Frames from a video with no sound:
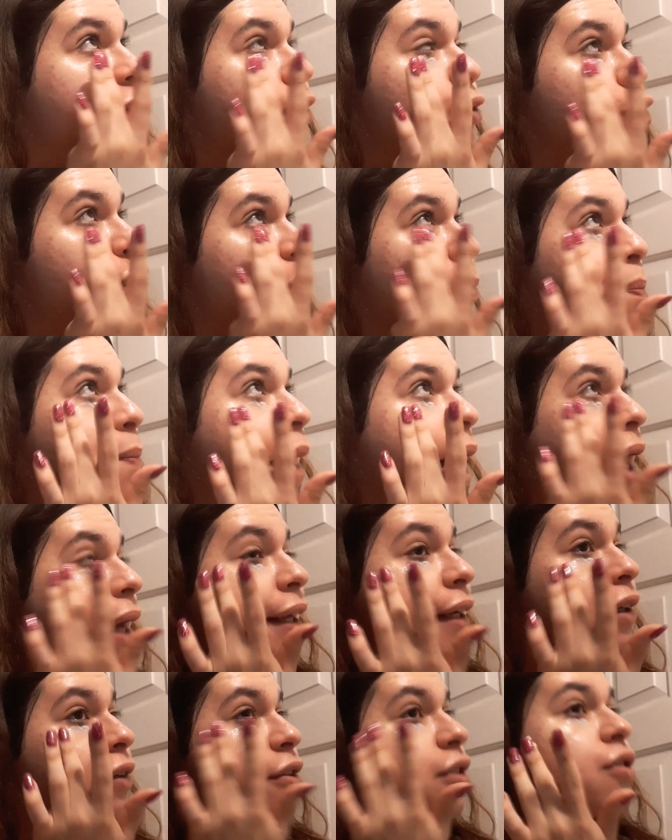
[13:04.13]
you
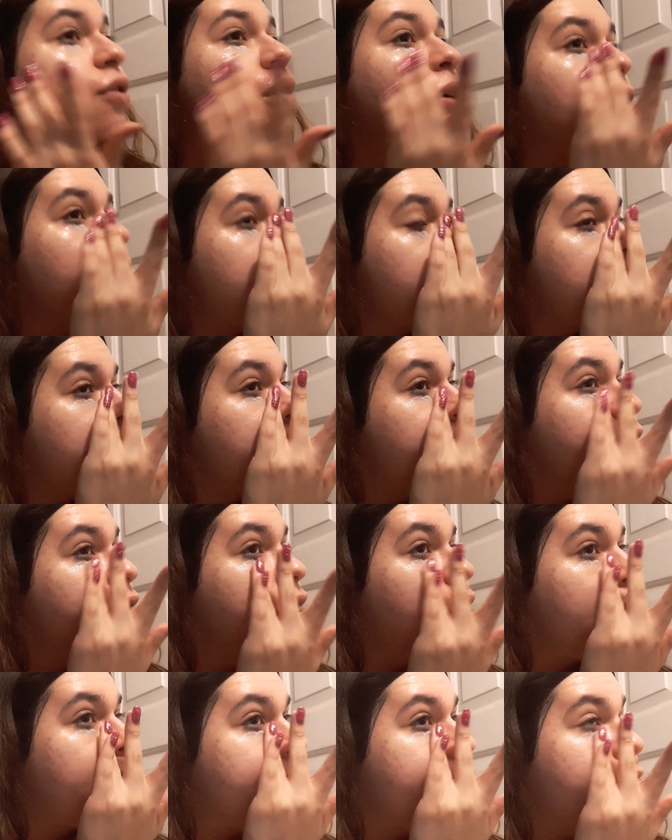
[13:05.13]
dramatic results
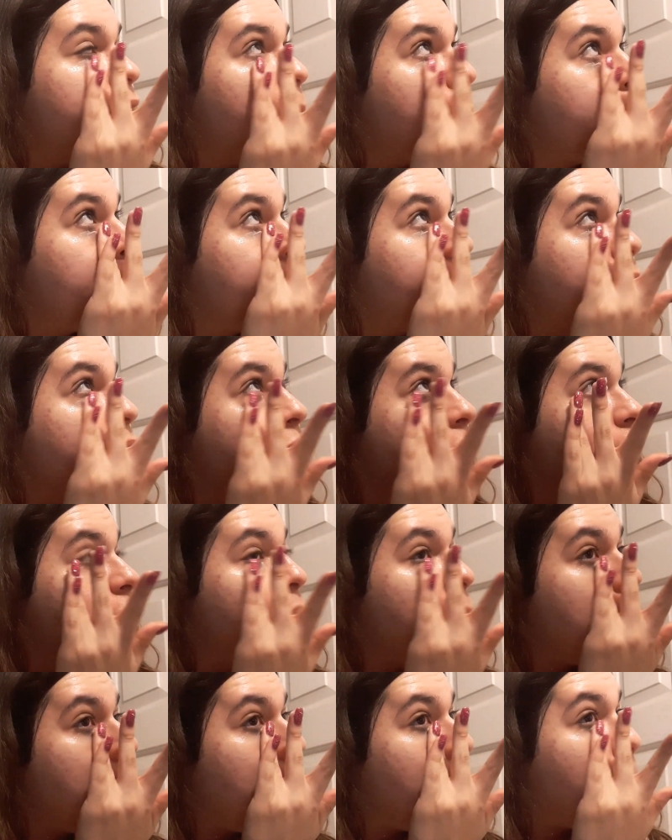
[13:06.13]
overnight.
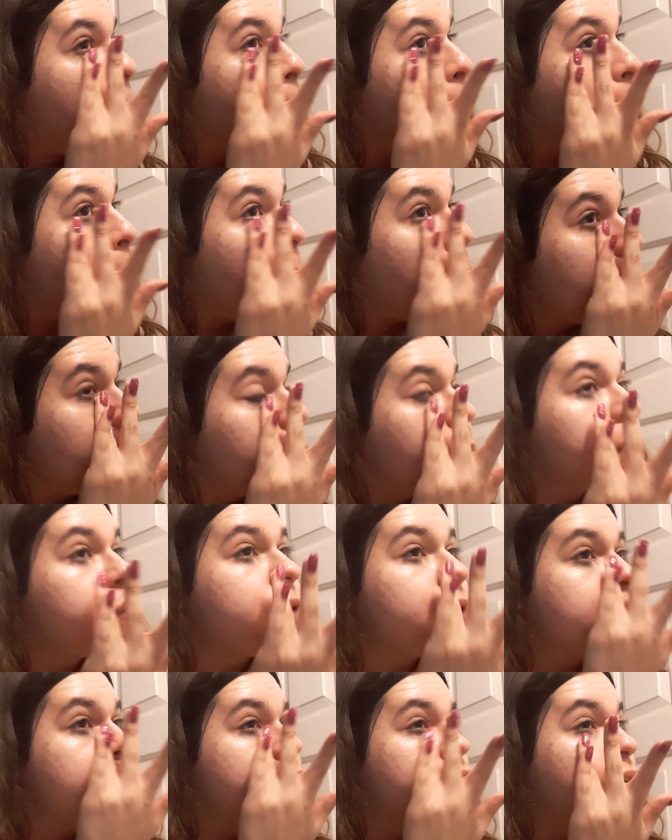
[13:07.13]
But I
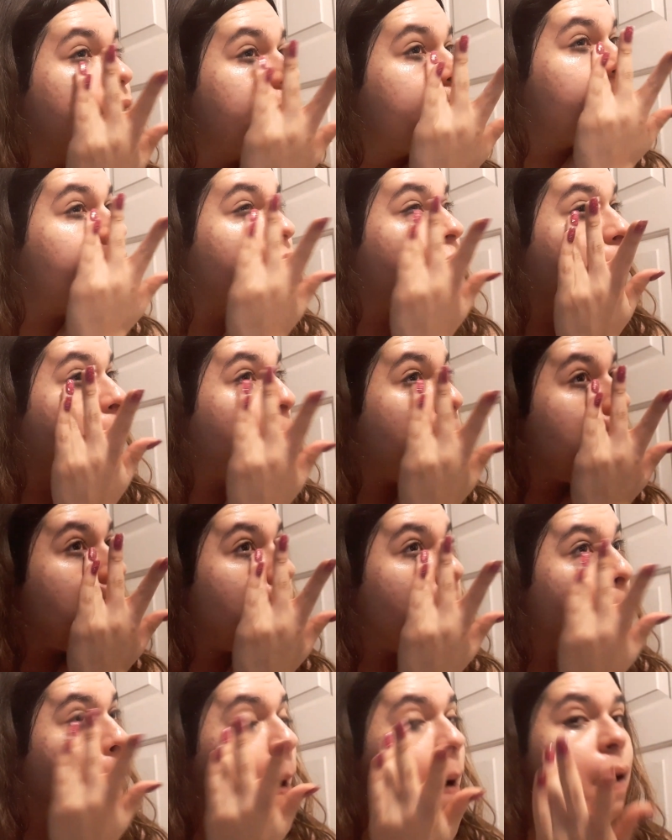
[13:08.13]
will say that
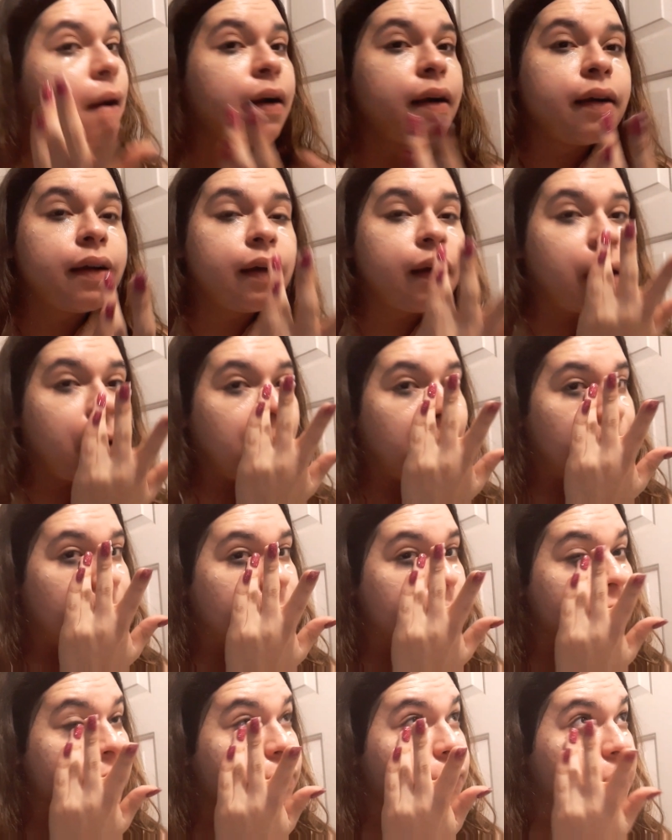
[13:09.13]

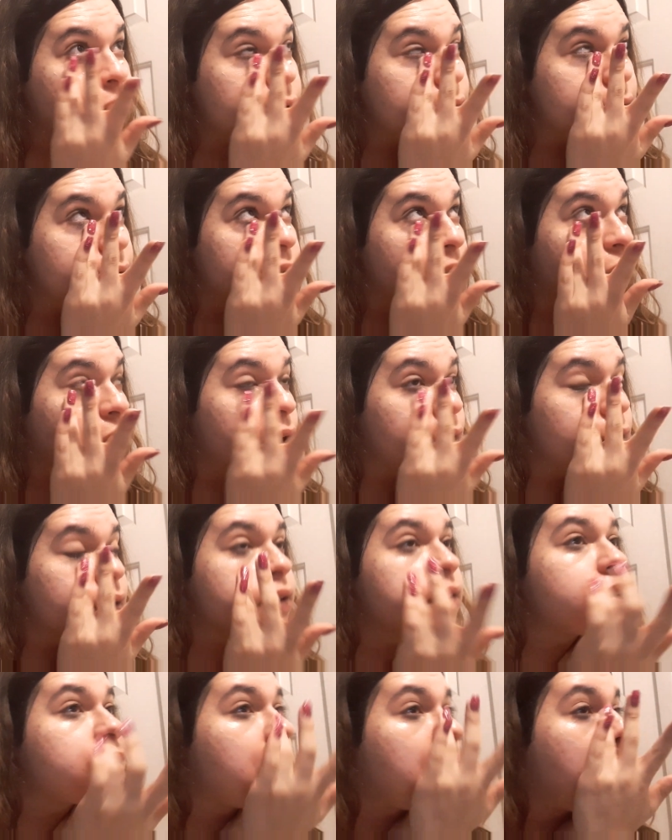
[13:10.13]
it really
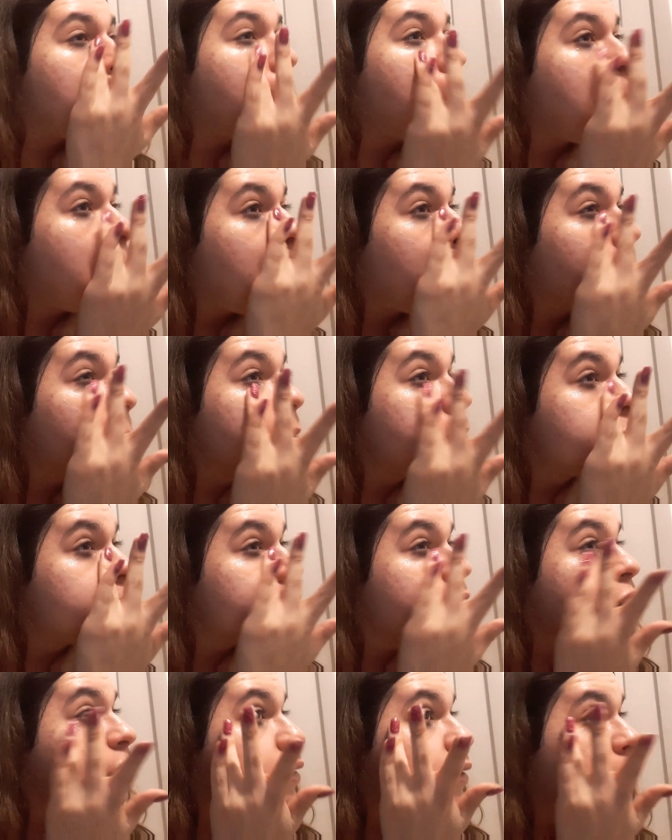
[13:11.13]
does
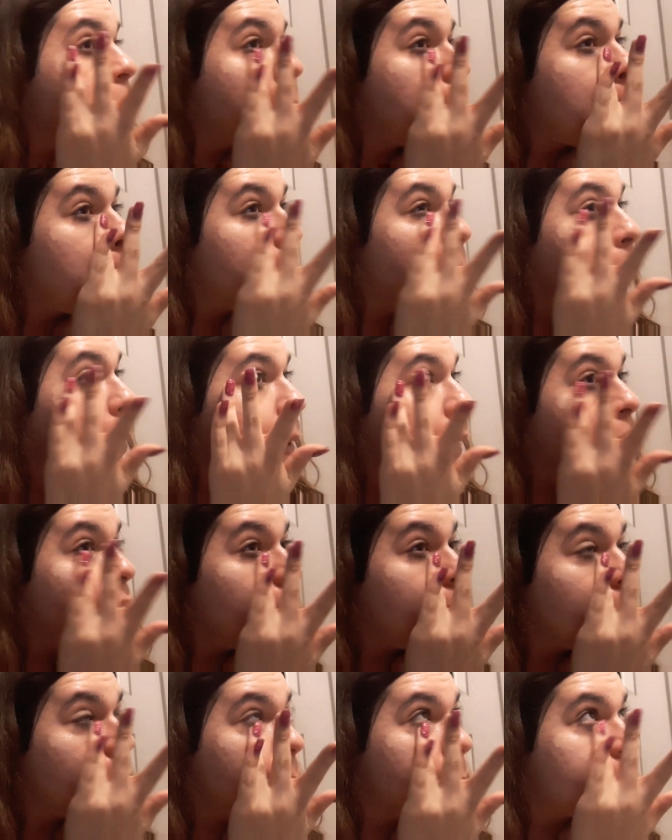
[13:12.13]
just
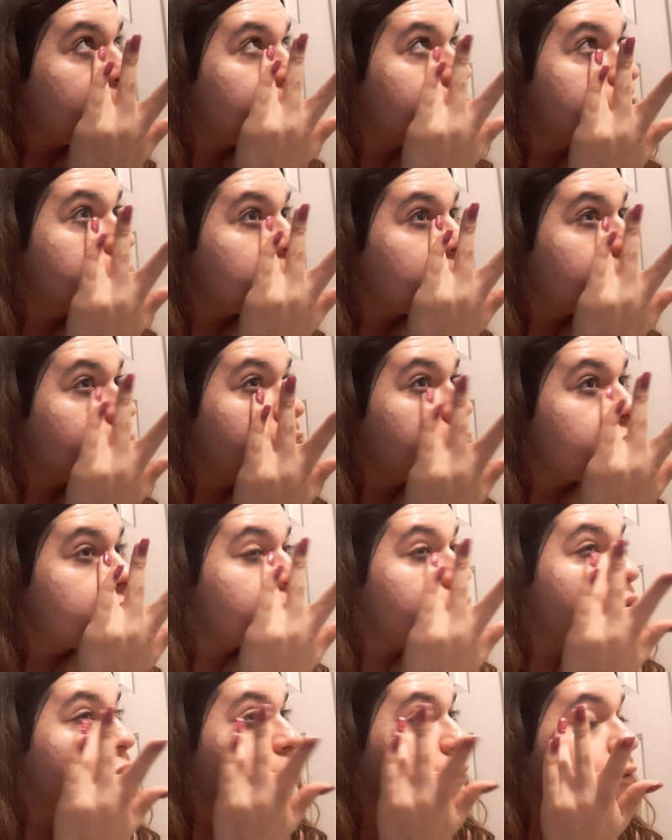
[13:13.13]
help
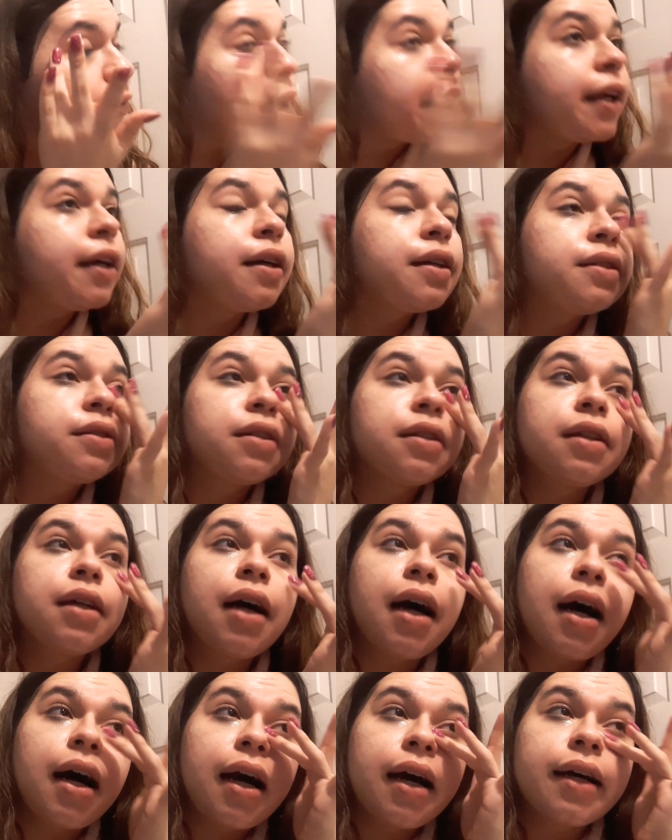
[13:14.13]
nourish right under the
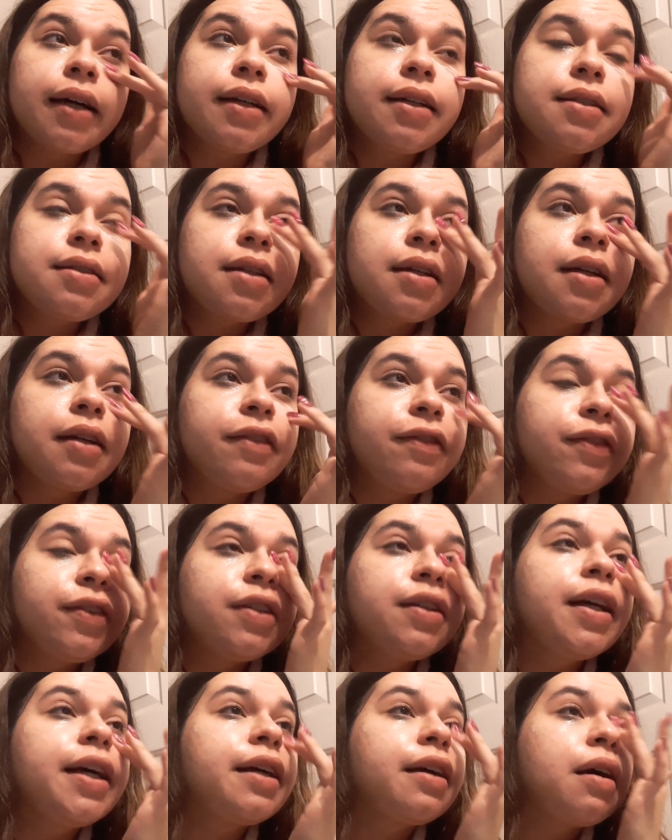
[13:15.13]
eyes. And I feel
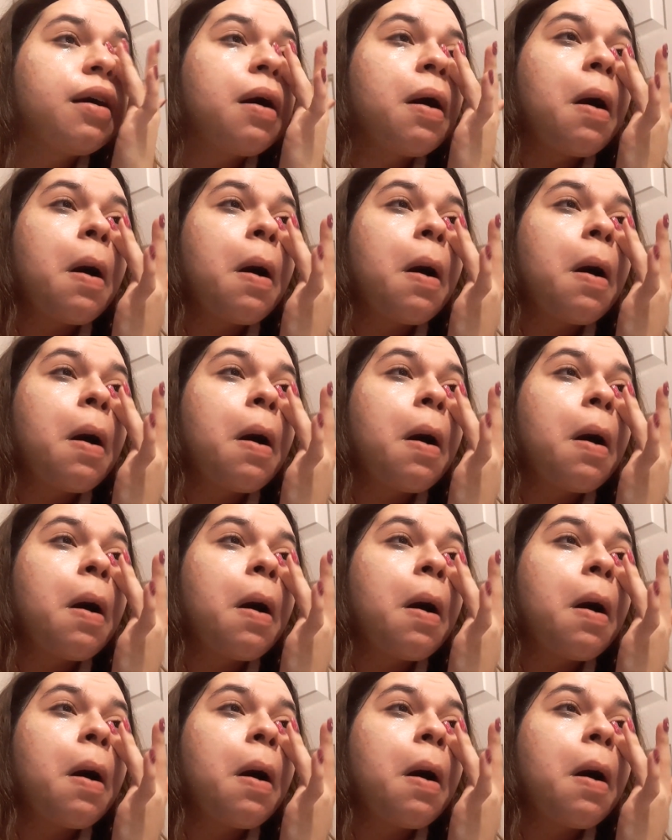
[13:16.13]
like